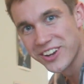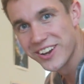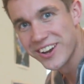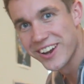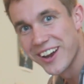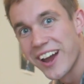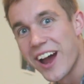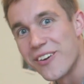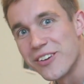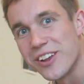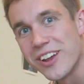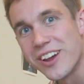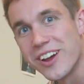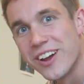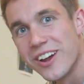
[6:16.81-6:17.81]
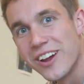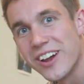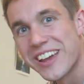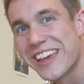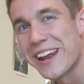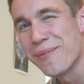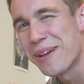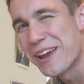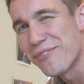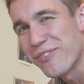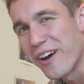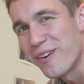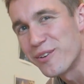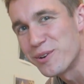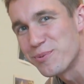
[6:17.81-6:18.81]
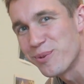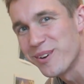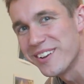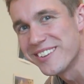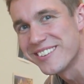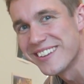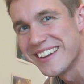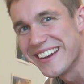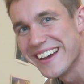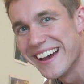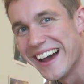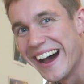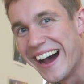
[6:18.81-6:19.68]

yeah, sure. 100 points. Can I make it 500 points? Five, no,